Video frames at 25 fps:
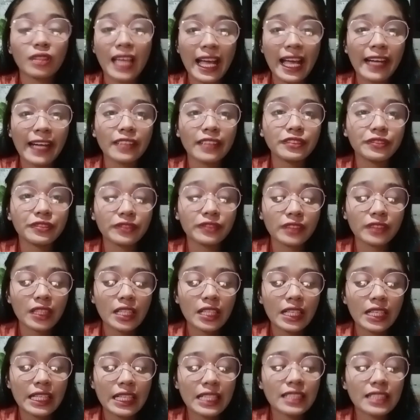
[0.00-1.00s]
have
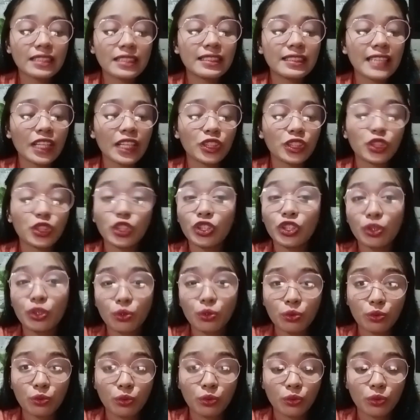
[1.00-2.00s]
is that
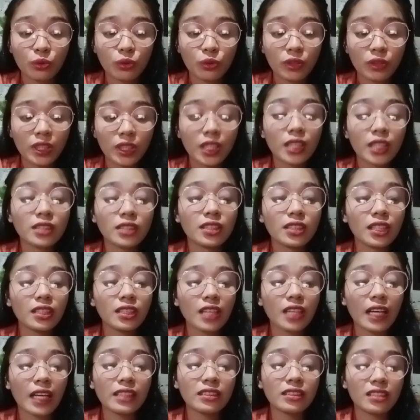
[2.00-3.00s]
you, the
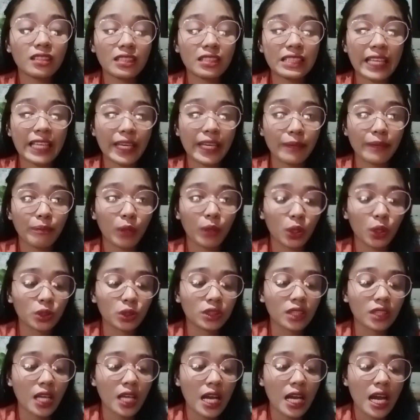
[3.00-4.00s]

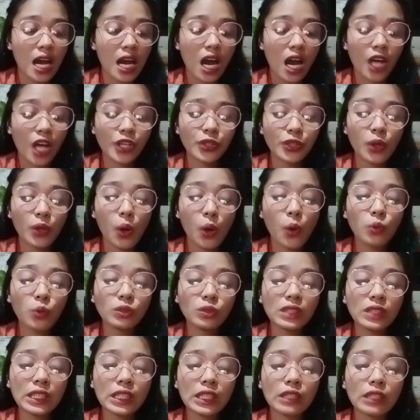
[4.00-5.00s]
non-disabled, are
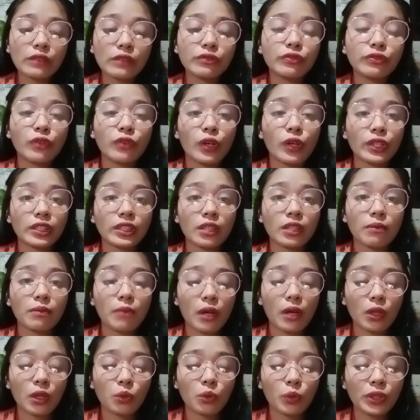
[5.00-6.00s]
only
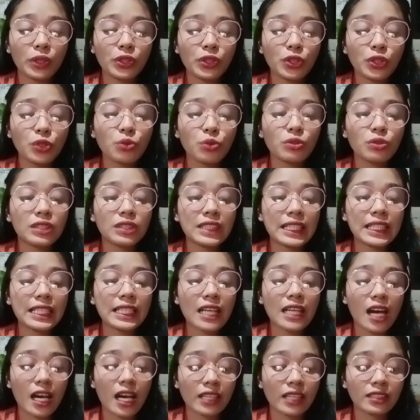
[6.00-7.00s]
comfortable when you
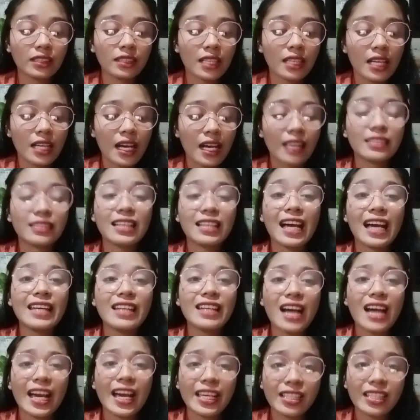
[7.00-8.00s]
see us as
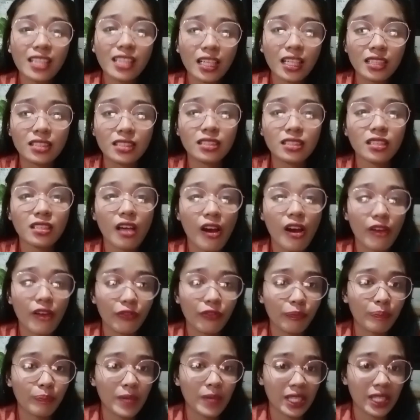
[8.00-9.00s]
an icons
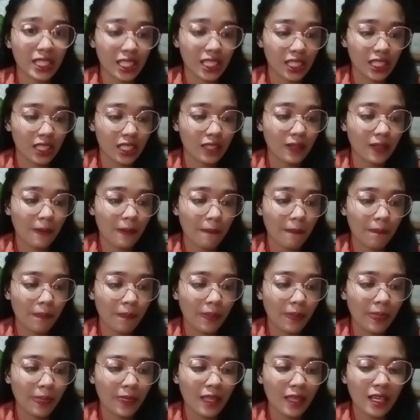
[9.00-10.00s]
of pity.
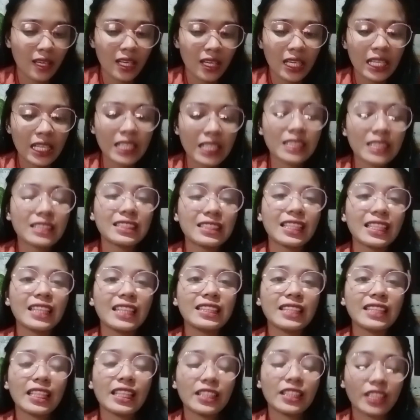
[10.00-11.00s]
He
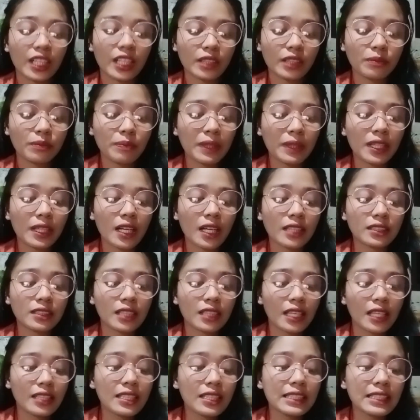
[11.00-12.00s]
stated that because
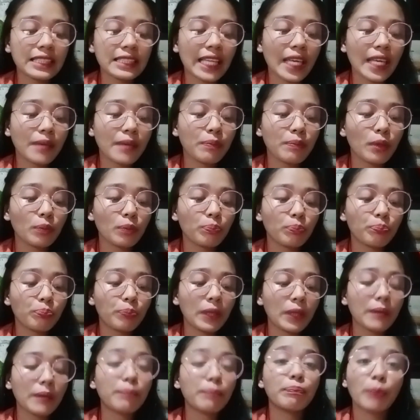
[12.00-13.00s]
disabled
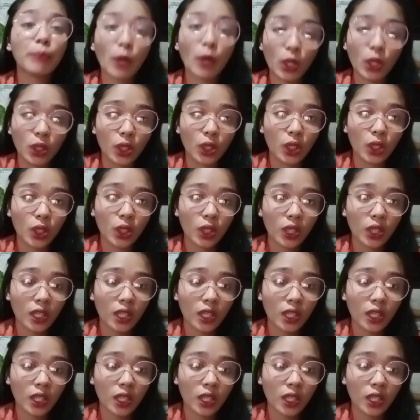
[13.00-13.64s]
people